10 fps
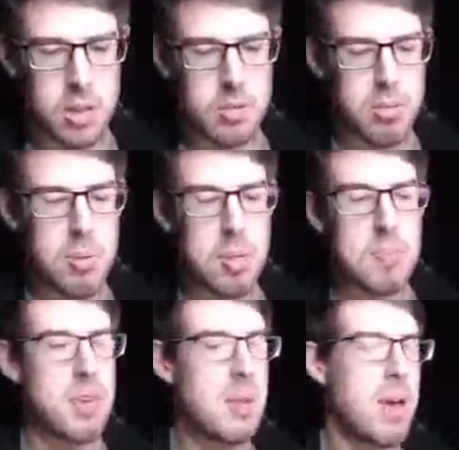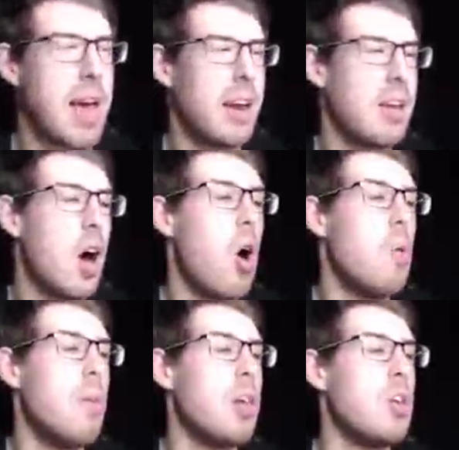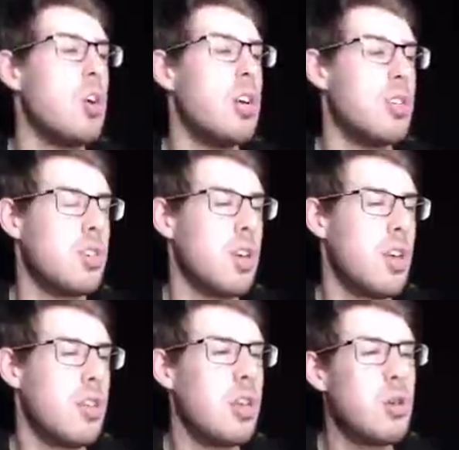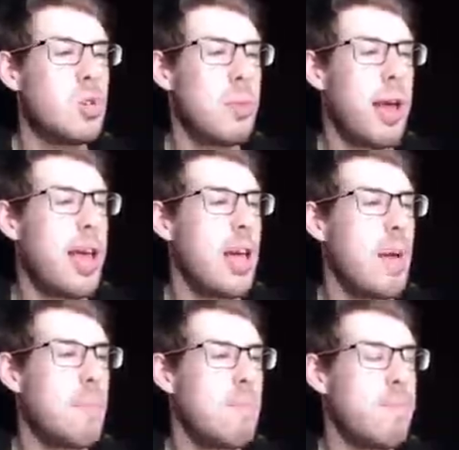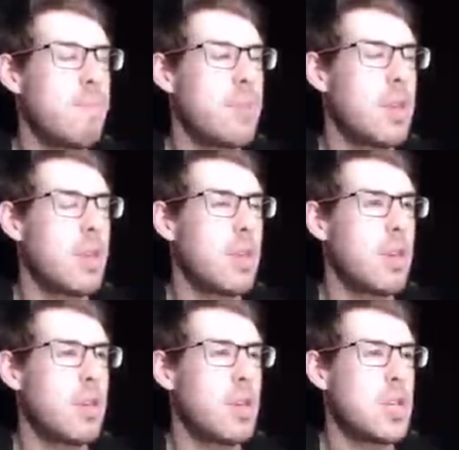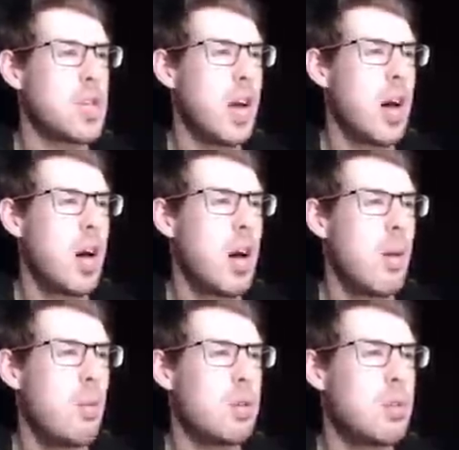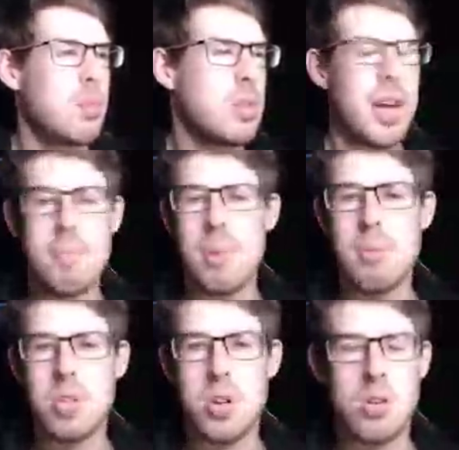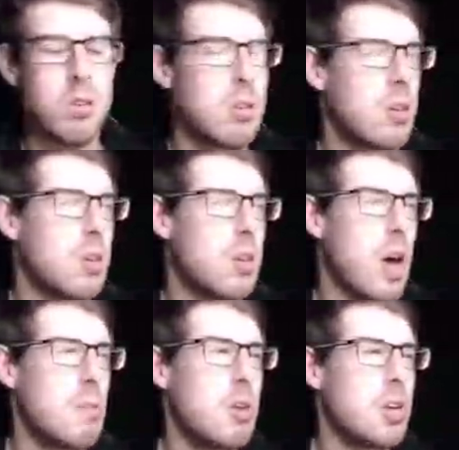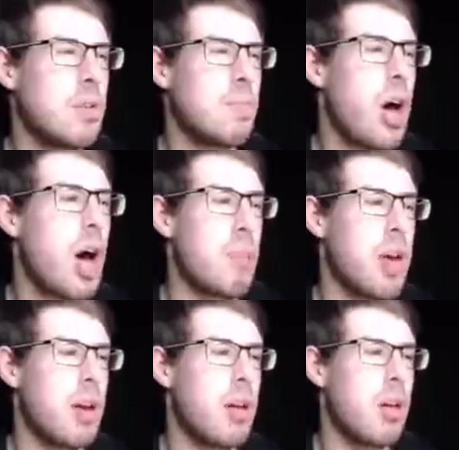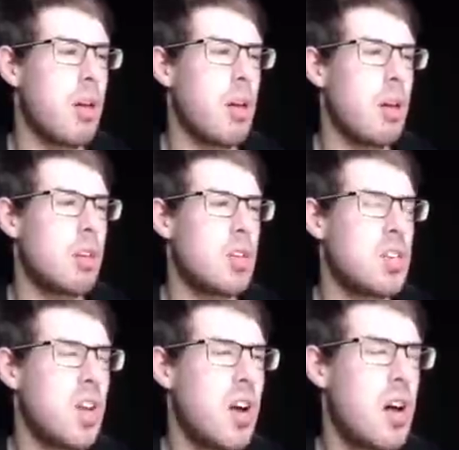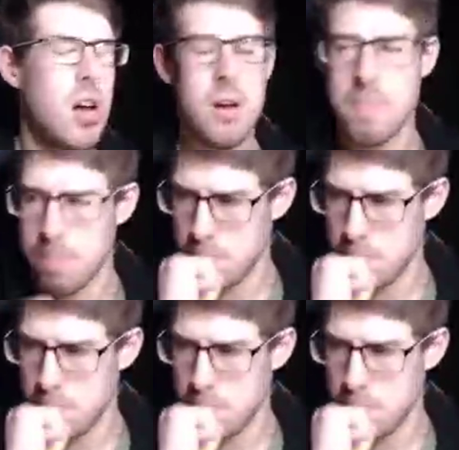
Remember the meme? Oh, my goodness. They used to play, Star... What's that meme song? I'm not going to hum it. Star...